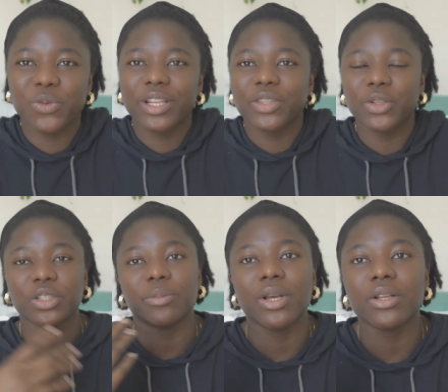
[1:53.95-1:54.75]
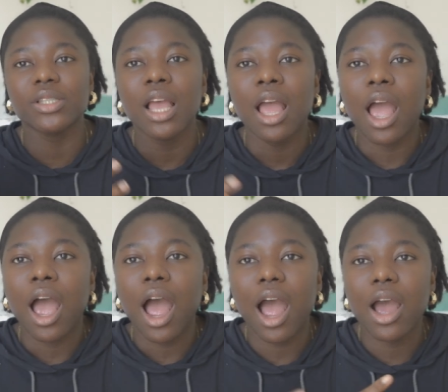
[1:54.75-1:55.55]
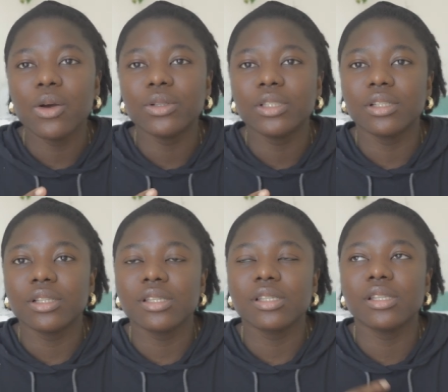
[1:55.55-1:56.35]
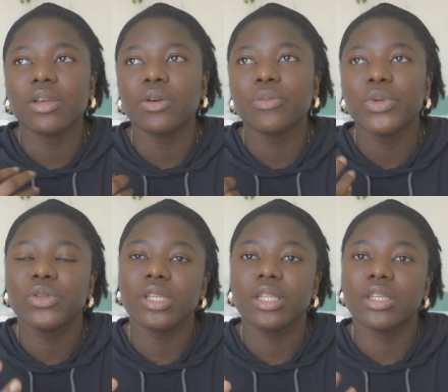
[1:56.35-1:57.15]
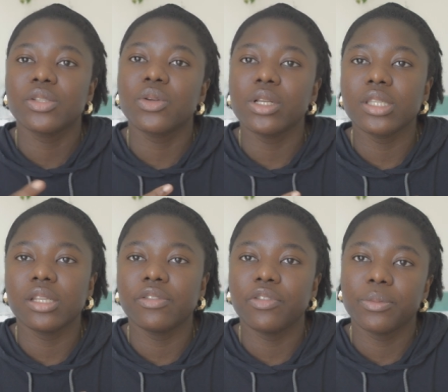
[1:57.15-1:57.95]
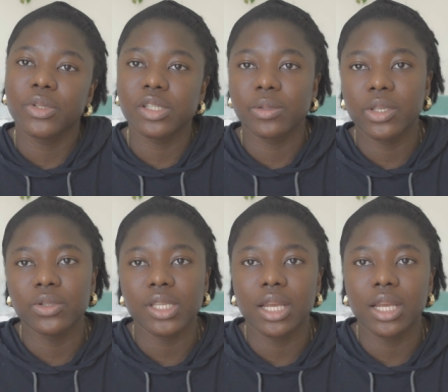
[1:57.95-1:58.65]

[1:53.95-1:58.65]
where they talked about how the snail mucin is gotten from the snails,